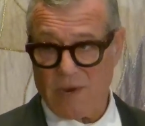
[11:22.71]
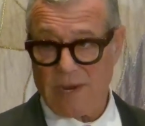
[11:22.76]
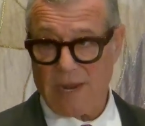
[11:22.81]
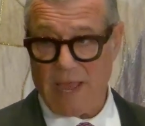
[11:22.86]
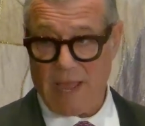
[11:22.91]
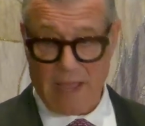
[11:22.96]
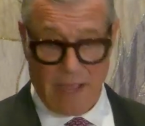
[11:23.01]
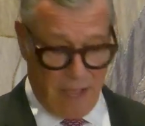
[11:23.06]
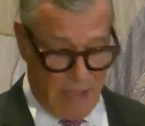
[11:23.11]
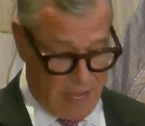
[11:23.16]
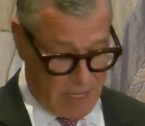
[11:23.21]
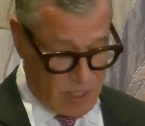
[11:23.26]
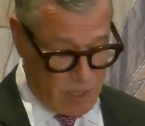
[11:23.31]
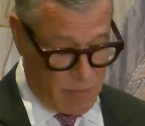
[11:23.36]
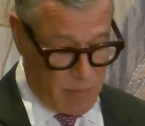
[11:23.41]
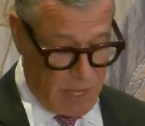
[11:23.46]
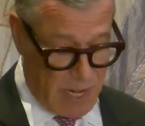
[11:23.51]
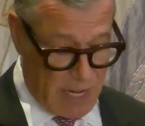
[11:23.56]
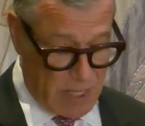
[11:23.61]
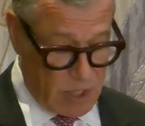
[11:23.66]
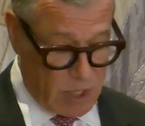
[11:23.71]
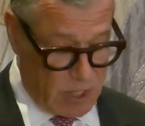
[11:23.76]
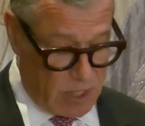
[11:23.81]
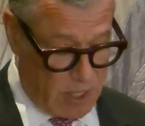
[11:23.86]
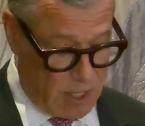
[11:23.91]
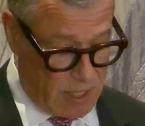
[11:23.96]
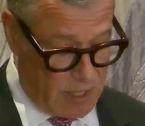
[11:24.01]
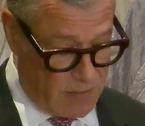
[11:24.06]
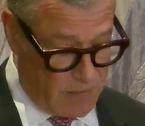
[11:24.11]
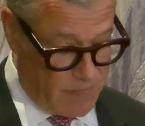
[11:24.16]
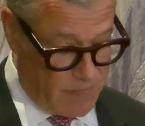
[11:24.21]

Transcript: day exponentially.